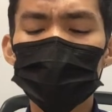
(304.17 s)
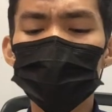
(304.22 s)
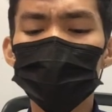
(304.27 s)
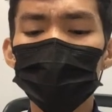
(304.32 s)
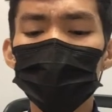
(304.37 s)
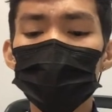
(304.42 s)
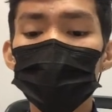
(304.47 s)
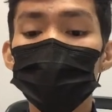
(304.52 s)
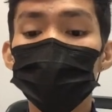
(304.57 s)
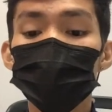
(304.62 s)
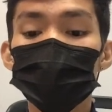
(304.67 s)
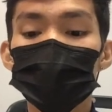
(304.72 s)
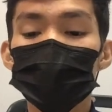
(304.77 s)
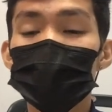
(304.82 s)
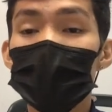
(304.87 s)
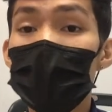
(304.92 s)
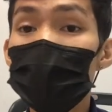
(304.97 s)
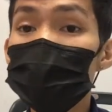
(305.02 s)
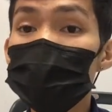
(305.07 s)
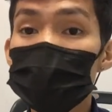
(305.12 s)
even if we
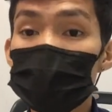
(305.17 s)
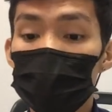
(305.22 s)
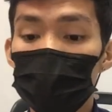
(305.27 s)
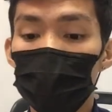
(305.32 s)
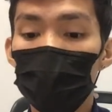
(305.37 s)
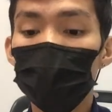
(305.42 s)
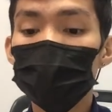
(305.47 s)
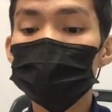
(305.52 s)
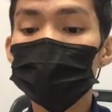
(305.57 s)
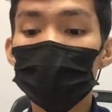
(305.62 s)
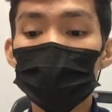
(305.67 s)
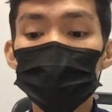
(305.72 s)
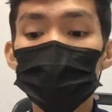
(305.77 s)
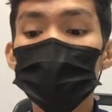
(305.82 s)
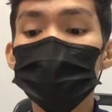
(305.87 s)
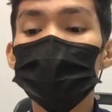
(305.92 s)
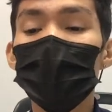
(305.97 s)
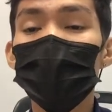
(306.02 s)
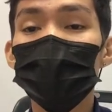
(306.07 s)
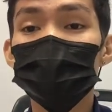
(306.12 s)
stopped all
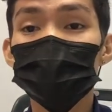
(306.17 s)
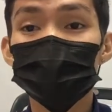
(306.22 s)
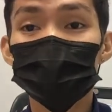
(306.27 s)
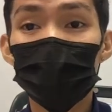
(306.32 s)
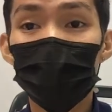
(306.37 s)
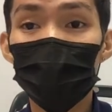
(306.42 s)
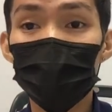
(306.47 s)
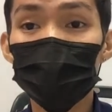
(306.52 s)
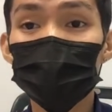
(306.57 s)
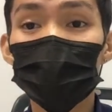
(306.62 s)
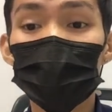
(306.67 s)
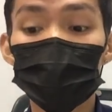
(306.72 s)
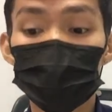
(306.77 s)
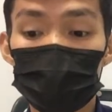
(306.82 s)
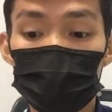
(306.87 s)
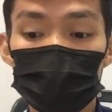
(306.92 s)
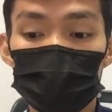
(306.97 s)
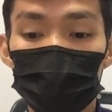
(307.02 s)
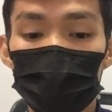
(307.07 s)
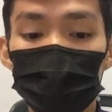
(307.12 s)
carbon dioxide
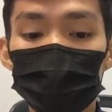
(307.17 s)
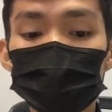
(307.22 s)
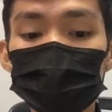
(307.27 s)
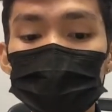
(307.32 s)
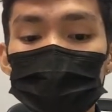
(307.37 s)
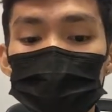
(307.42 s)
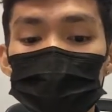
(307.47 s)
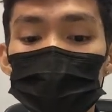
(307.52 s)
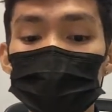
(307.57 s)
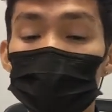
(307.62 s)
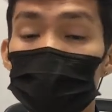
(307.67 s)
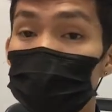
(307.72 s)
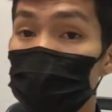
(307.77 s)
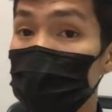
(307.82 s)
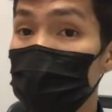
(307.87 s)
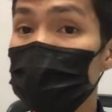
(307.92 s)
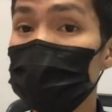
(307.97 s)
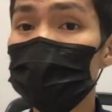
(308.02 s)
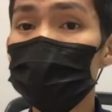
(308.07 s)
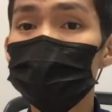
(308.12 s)
emissions
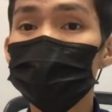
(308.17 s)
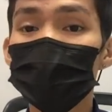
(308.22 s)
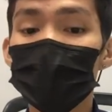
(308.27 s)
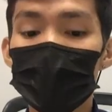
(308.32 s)
tomorrow,